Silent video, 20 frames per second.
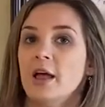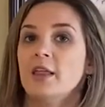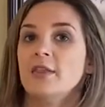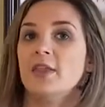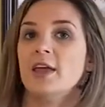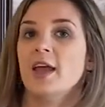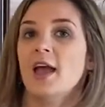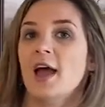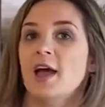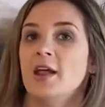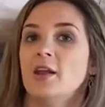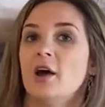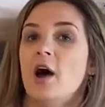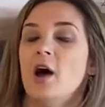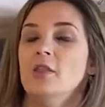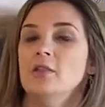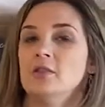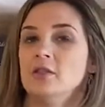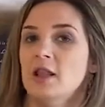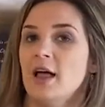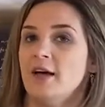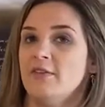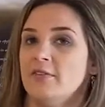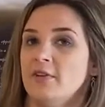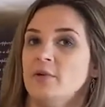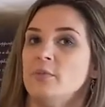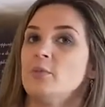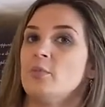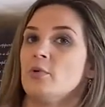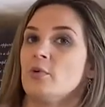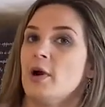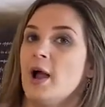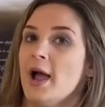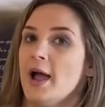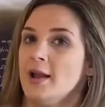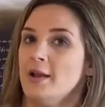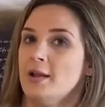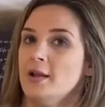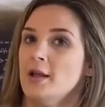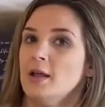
they had unleavened bread.